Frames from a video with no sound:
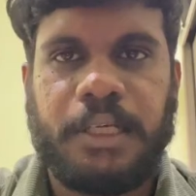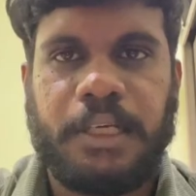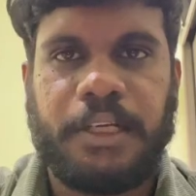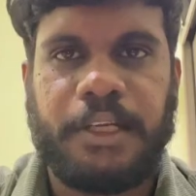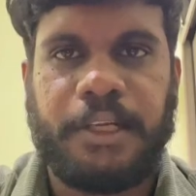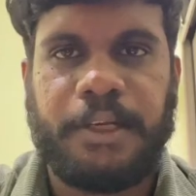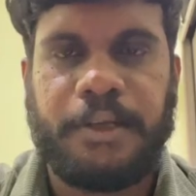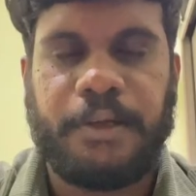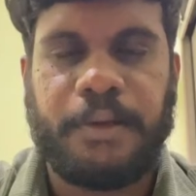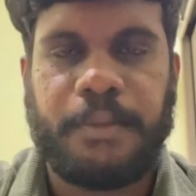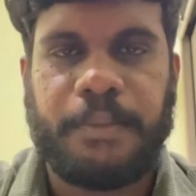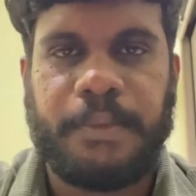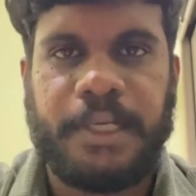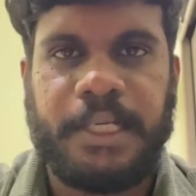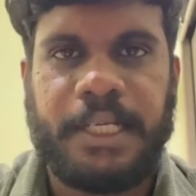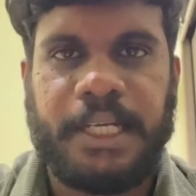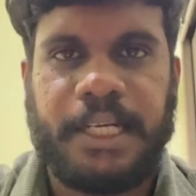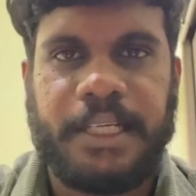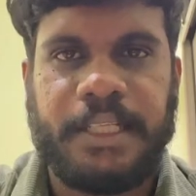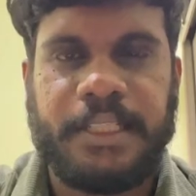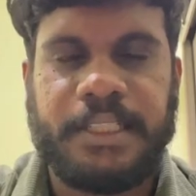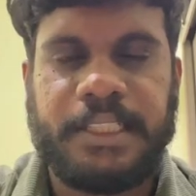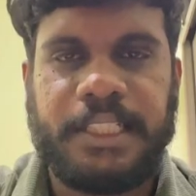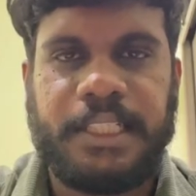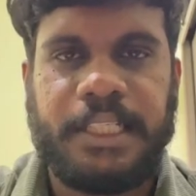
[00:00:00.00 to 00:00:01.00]
renewable
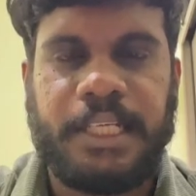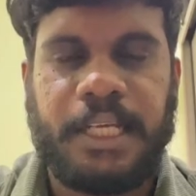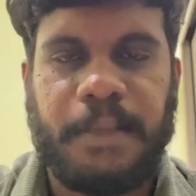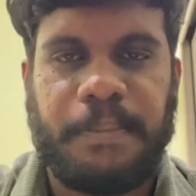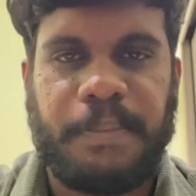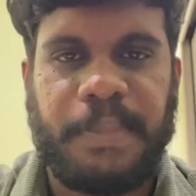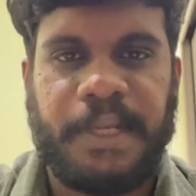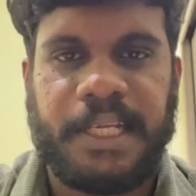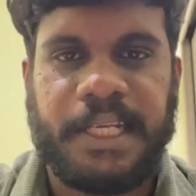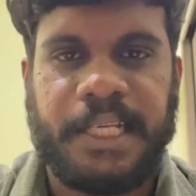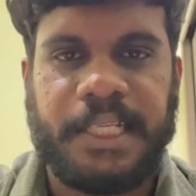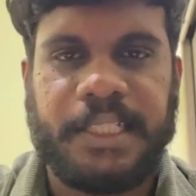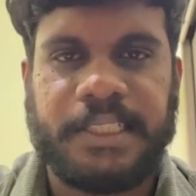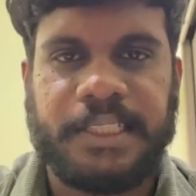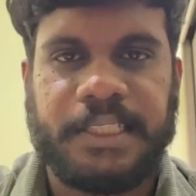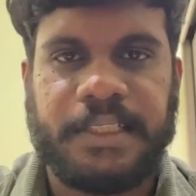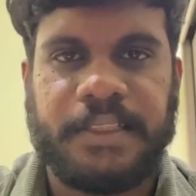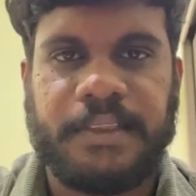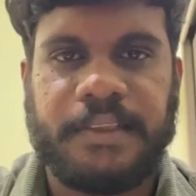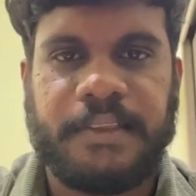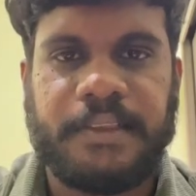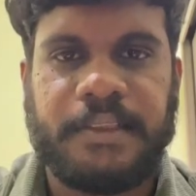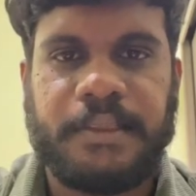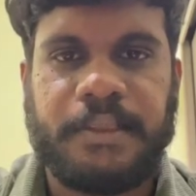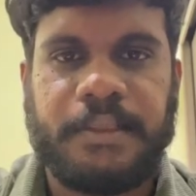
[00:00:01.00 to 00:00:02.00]
energy
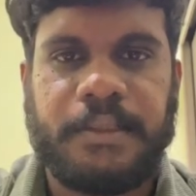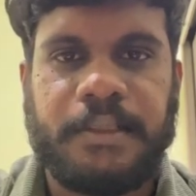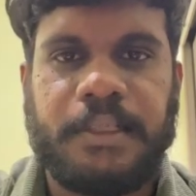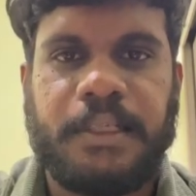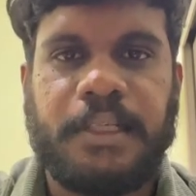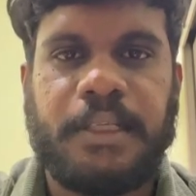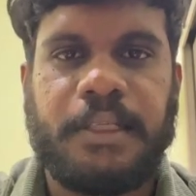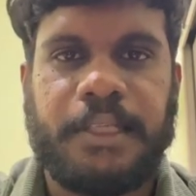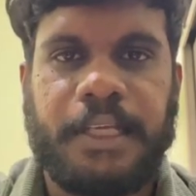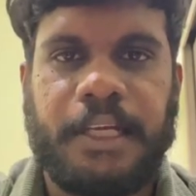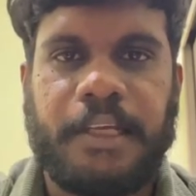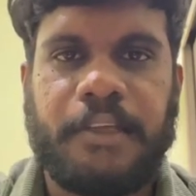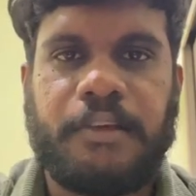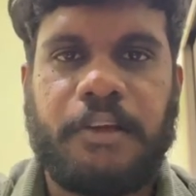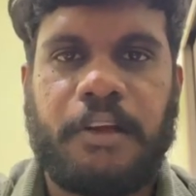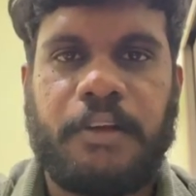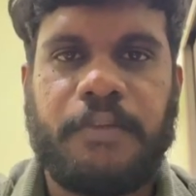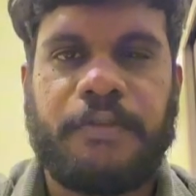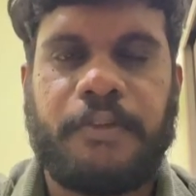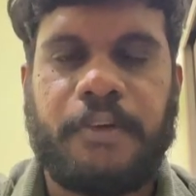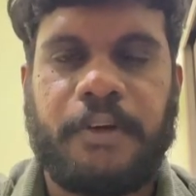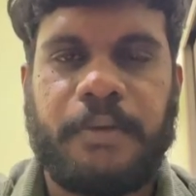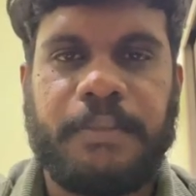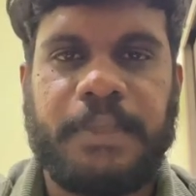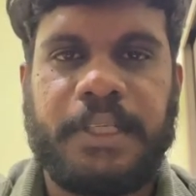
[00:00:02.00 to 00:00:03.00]
applications. That's all
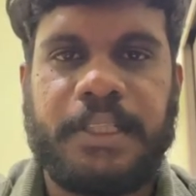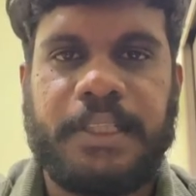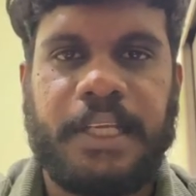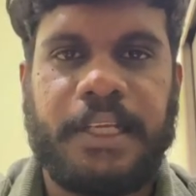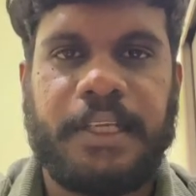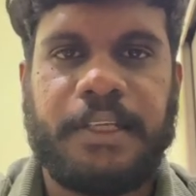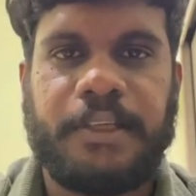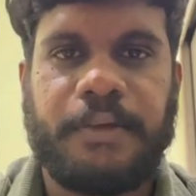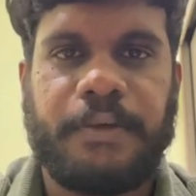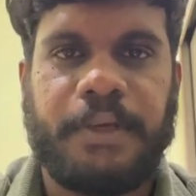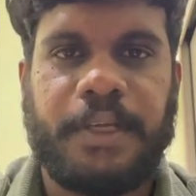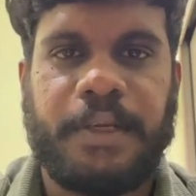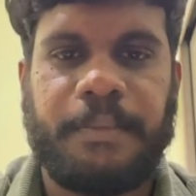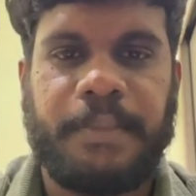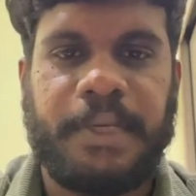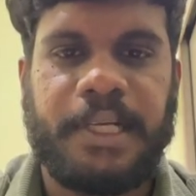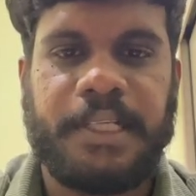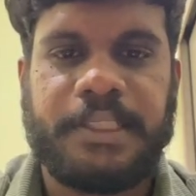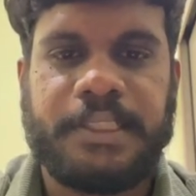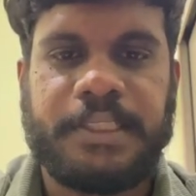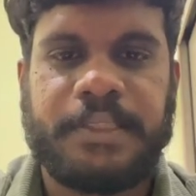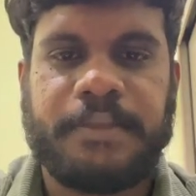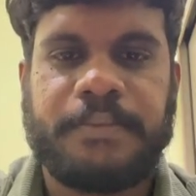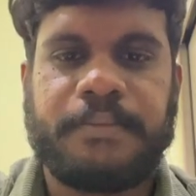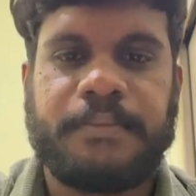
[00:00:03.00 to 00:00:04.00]
from me. Thank you very much.